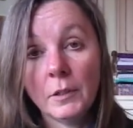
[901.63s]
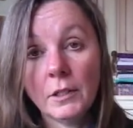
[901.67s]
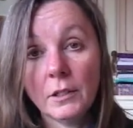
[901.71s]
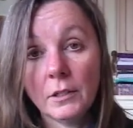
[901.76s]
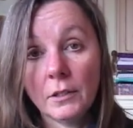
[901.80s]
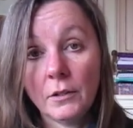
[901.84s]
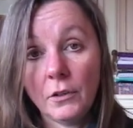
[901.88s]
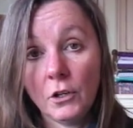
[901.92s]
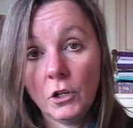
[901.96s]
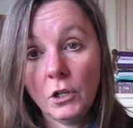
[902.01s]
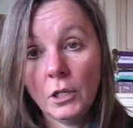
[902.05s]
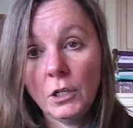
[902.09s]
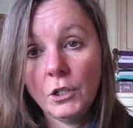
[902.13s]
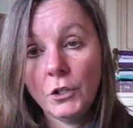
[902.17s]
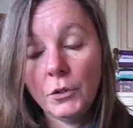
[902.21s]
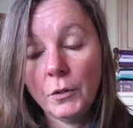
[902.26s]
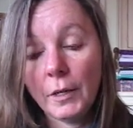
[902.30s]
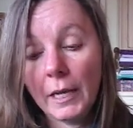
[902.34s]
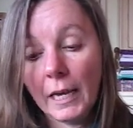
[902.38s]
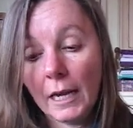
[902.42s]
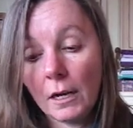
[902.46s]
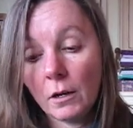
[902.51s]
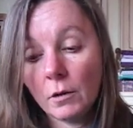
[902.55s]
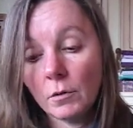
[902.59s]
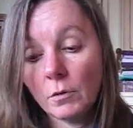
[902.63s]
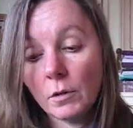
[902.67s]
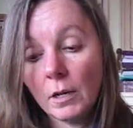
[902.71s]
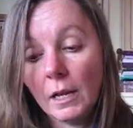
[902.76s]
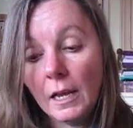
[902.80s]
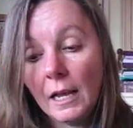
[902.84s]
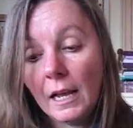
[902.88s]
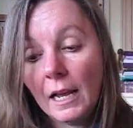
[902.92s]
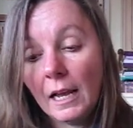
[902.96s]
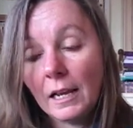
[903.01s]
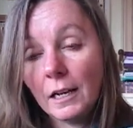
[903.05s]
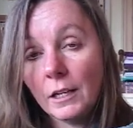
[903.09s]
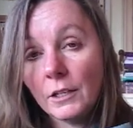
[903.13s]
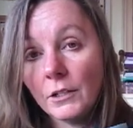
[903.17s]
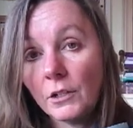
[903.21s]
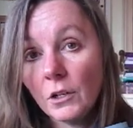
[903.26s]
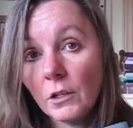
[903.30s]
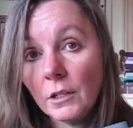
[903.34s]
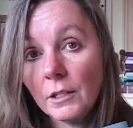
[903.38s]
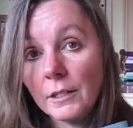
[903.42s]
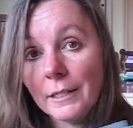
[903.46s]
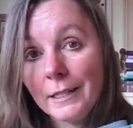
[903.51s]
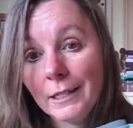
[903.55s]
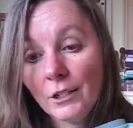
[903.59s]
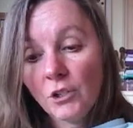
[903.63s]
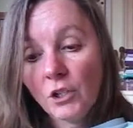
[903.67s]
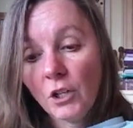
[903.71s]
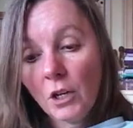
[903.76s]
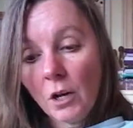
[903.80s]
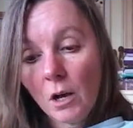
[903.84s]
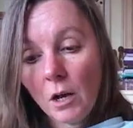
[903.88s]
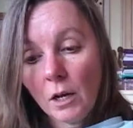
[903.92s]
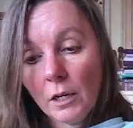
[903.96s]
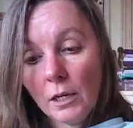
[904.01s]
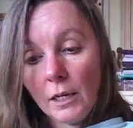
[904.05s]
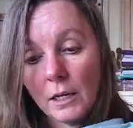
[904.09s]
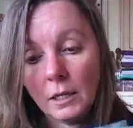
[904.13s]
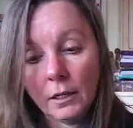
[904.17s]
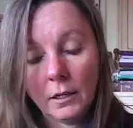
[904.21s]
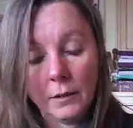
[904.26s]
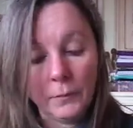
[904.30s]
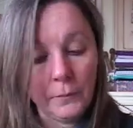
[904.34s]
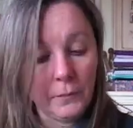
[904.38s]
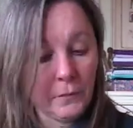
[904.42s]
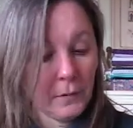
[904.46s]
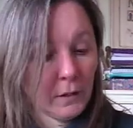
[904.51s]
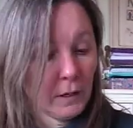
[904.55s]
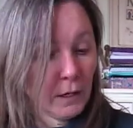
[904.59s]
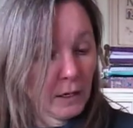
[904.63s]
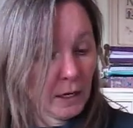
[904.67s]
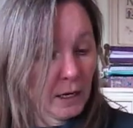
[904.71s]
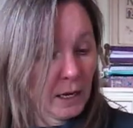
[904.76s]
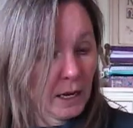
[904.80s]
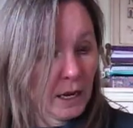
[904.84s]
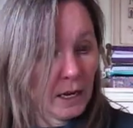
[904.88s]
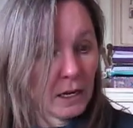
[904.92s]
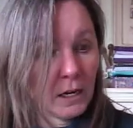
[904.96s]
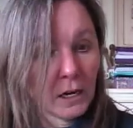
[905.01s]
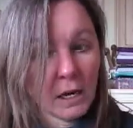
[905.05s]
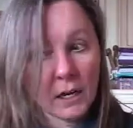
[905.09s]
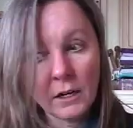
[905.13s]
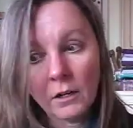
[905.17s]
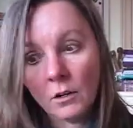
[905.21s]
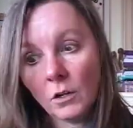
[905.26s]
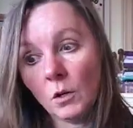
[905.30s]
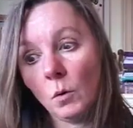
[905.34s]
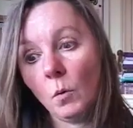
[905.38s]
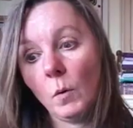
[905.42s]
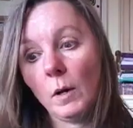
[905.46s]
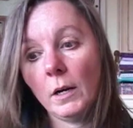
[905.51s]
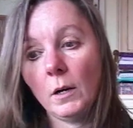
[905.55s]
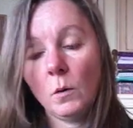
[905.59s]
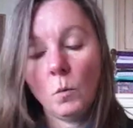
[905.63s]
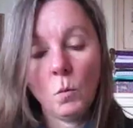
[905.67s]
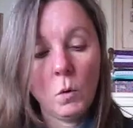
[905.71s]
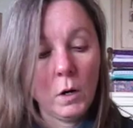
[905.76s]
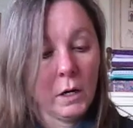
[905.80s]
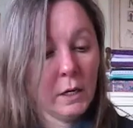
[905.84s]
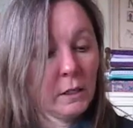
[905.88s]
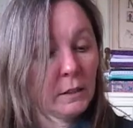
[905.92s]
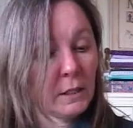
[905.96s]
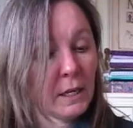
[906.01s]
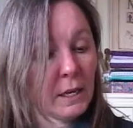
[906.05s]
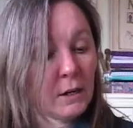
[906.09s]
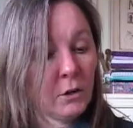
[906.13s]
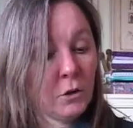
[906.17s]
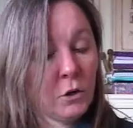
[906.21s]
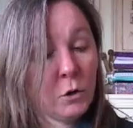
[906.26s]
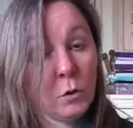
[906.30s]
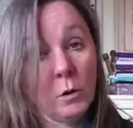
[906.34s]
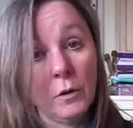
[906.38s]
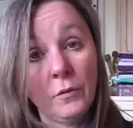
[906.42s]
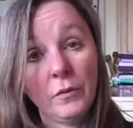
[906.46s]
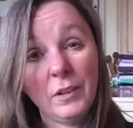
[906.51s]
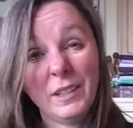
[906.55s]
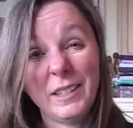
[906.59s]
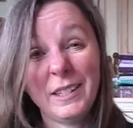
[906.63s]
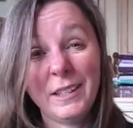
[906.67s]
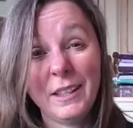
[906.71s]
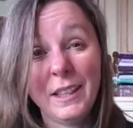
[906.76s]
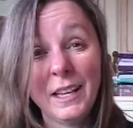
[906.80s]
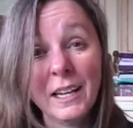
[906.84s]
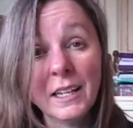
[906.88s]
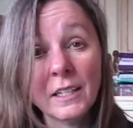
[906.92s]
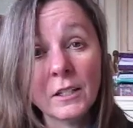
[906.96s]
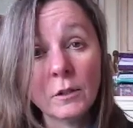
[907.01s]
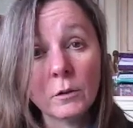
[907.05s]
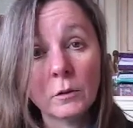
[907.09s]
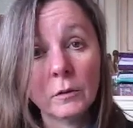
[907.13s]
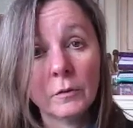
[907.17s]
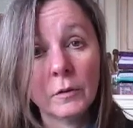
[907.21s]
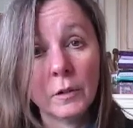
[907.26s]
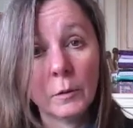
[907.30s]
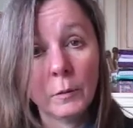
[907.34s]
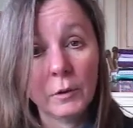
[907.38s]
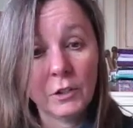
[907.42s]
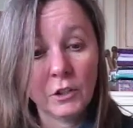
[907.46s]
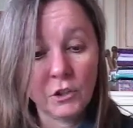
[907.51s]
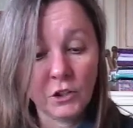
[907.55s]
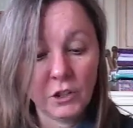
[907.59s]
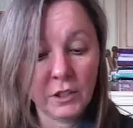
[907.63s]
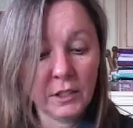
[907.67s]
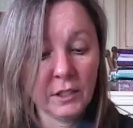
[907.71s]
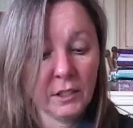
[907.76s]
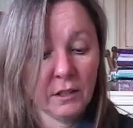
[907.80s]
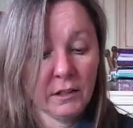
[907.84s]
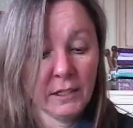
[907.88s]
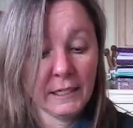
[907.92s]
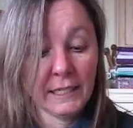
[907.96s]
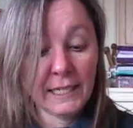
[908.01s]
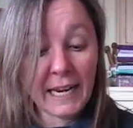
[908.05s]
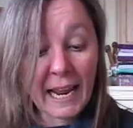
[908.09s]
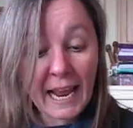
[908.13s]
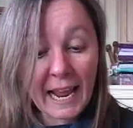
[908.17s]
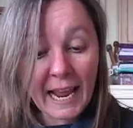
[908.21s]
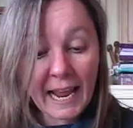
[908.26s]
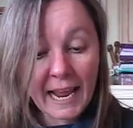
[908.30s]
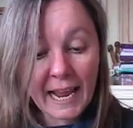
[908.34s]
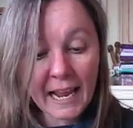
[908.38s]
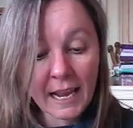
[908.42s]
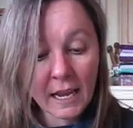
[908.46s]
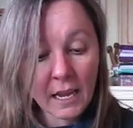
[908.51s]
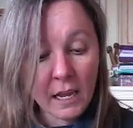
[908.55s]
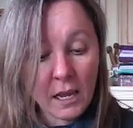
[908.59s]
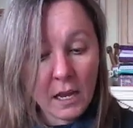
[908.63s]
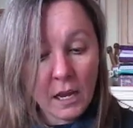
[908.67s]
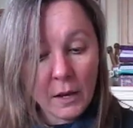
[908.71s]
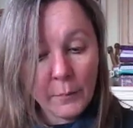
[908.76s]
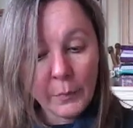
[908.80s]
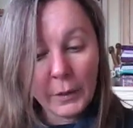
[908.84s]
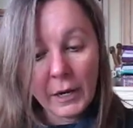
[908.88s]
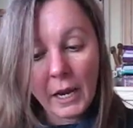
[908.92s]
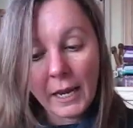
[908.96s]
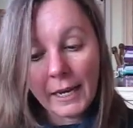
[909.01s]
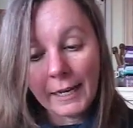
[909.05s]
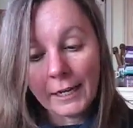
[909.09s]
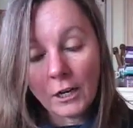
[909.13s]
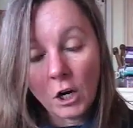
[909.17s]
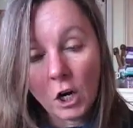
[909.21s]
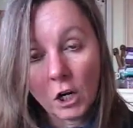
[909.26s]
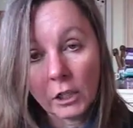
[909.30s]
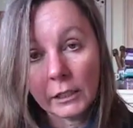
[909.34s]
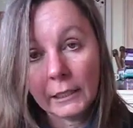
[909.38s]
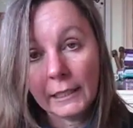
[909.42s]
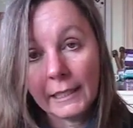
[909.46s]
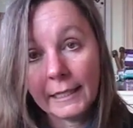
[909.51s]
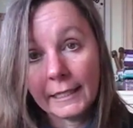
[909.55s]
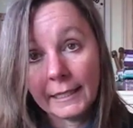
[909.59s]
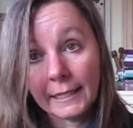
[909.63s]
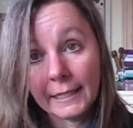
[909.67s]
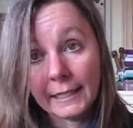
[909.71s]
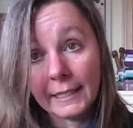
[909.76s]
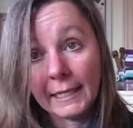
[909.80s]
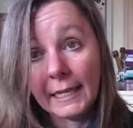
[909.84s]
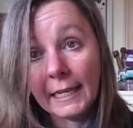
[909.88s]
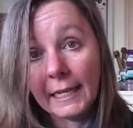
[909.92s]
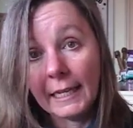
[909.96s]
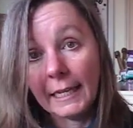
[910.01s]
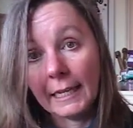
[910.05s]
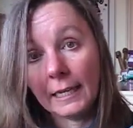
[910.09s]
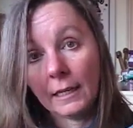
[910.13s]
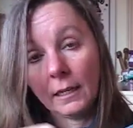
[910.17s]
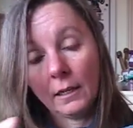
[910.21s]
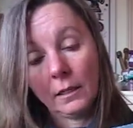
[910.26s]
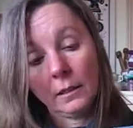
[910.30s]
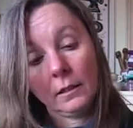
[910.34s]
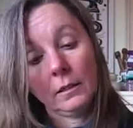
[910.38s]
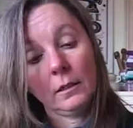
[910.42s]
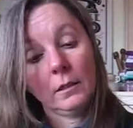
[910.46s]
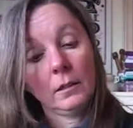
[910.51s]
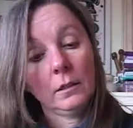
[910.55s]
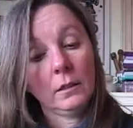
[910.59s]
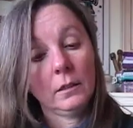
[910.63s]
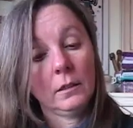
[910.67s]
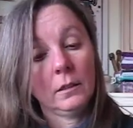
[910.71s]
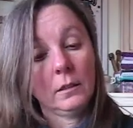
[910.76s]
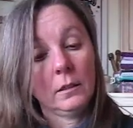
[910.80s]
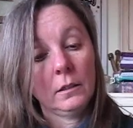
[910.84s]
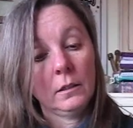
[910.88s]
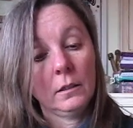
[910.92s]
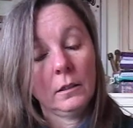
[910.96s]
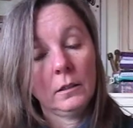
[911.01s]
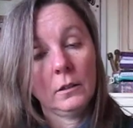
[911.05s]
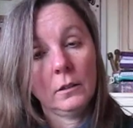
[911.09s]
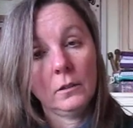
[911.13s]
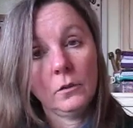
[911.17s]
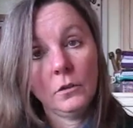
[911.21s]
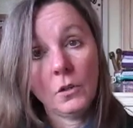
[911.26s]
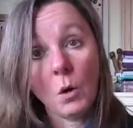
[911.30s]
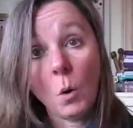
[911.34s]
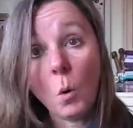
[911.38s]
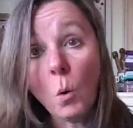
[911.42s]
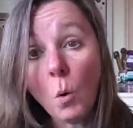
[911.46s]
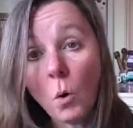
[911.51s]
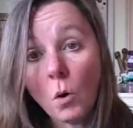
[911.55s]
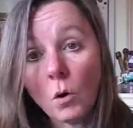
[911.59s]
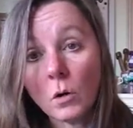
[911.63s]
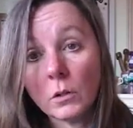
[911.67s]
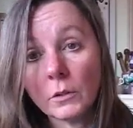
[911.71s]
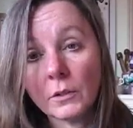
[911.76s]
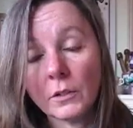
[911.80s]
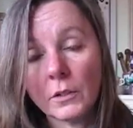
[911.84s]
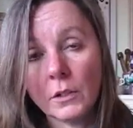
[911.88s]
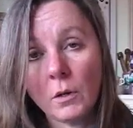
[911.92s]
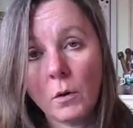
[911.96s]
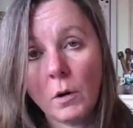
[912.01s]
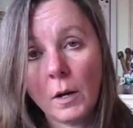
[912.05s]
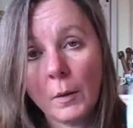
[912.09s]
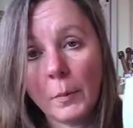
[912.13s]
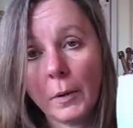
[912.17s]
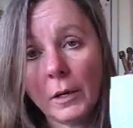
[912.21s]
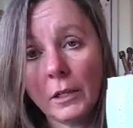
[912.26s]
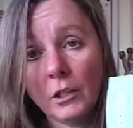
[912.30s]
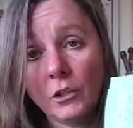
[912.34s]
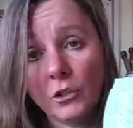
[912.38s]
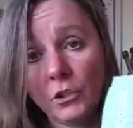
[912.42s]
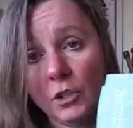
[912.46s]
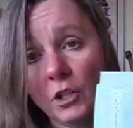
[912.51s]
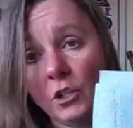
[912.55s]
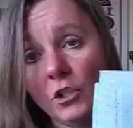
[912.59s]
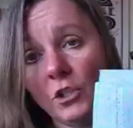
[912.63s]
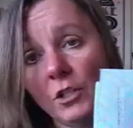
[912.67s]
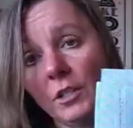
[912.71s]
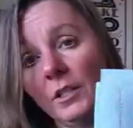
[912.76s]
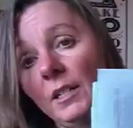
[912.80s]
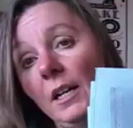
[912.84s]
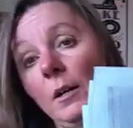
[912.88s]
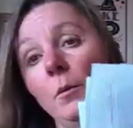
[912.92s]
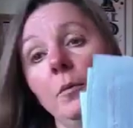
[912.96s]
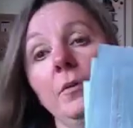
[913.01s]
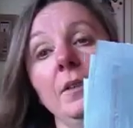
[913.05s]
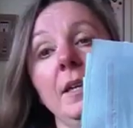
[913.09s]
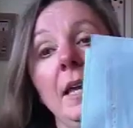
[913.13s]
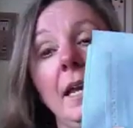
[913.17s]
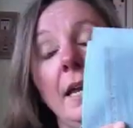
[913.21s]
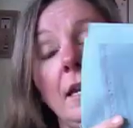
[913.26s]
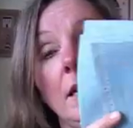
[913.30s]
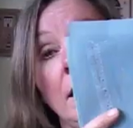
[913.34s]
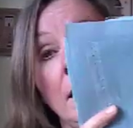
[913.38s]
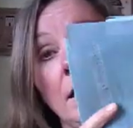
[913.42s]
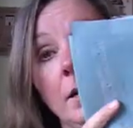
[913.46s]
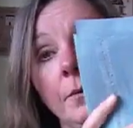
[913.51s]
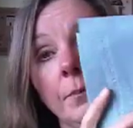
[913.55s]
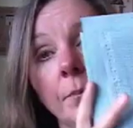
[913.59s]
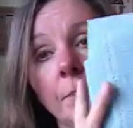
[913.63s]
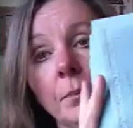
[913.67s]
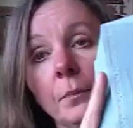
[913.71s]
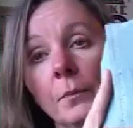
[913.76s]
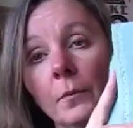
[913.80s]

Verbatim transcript: It's a 32 count, and I started stitching on it and I don't know what it was. I don't know if it's this or if it was just the day, but I could hardly see the hole, so I probably should have just stuck with the Aida.